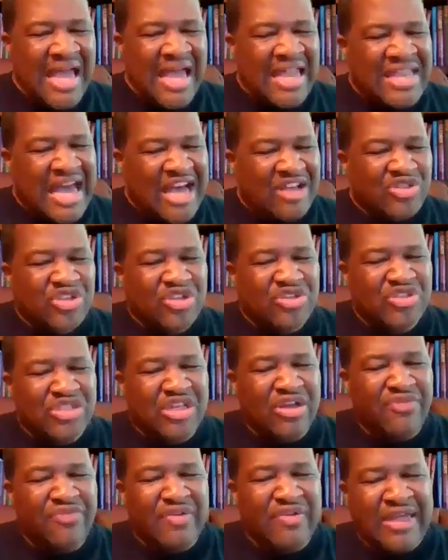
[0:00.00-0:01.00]
announce
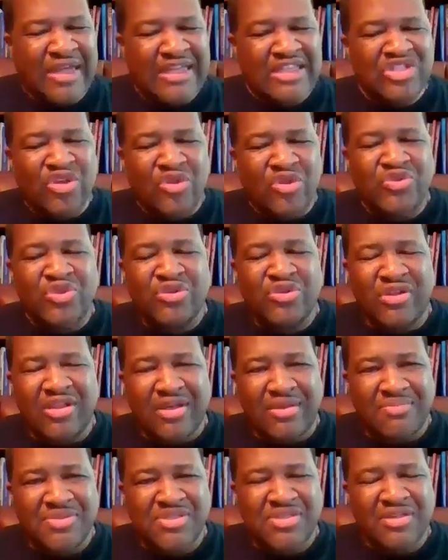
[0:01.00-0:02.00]
yourself at social
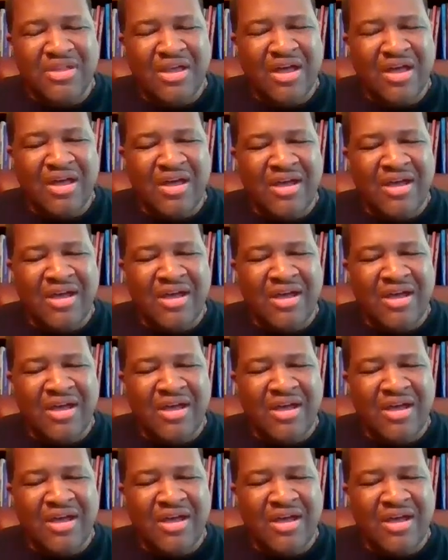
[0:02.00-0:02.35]
clubs.